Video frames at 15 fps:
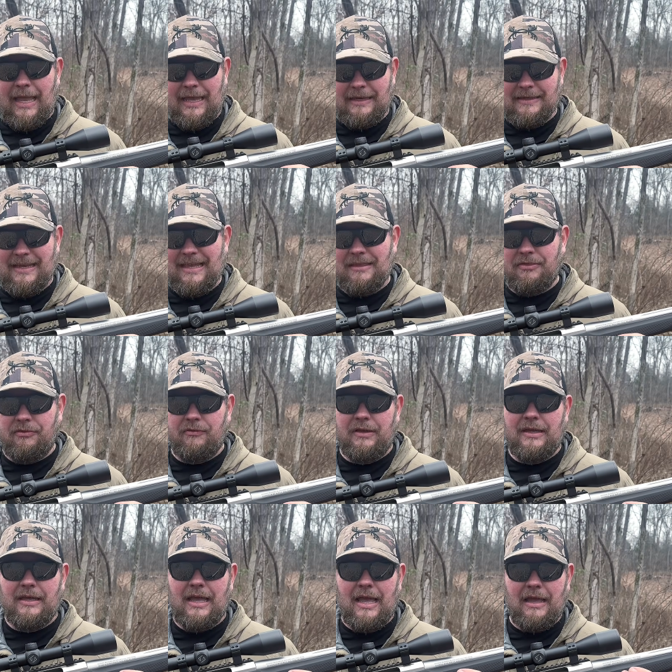a
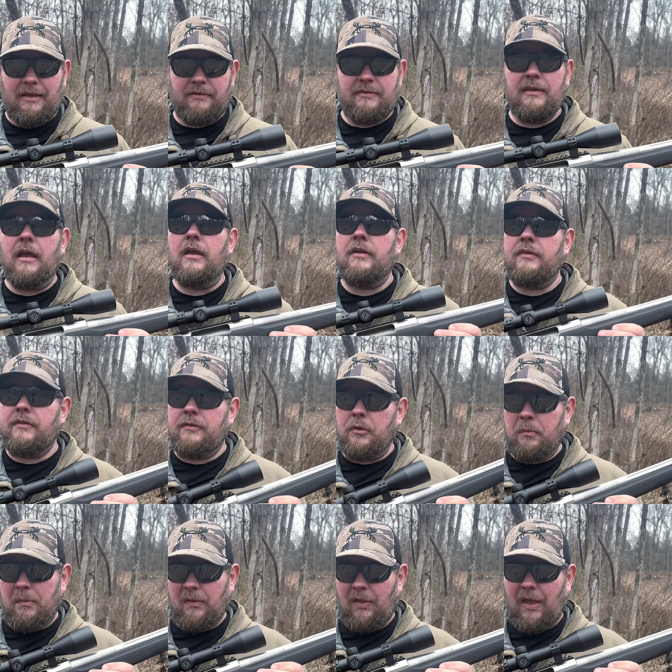T3X
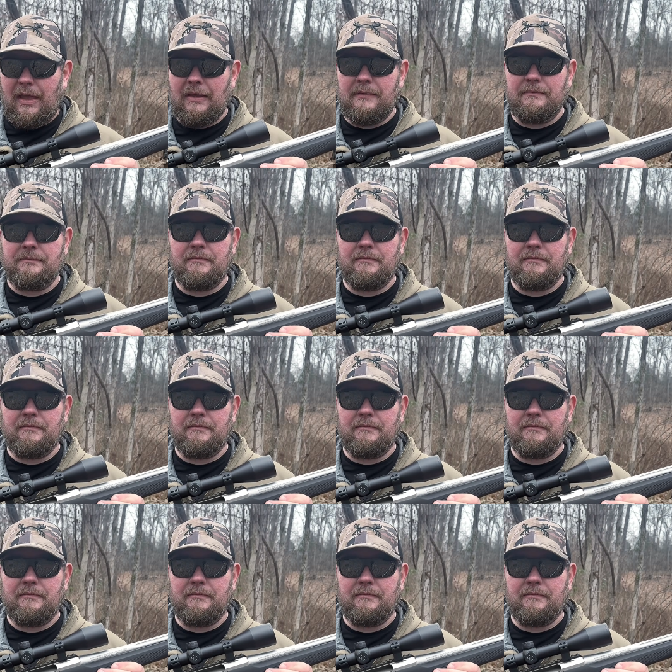Superlight.